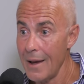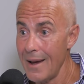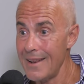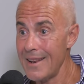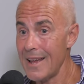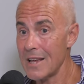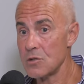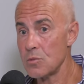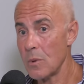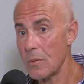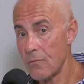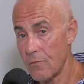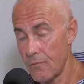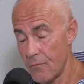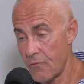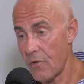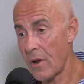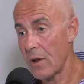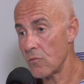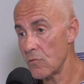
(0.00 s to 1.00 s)
and that's when
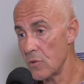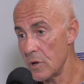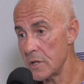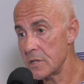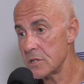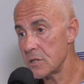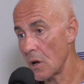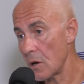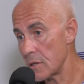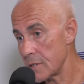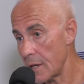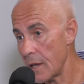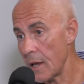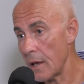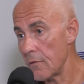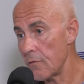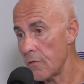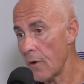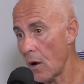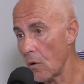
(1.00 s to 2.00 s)
Frank really started to
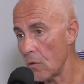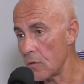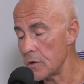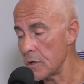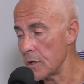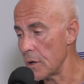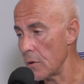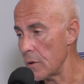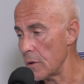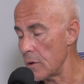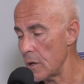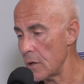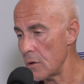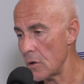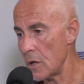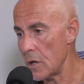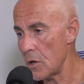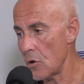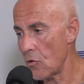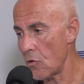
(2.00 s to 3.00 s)
get involved, you know, in,
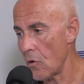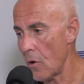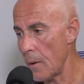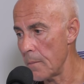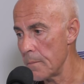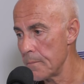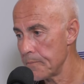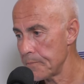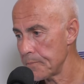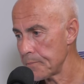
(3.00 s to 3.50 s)
in, in crime.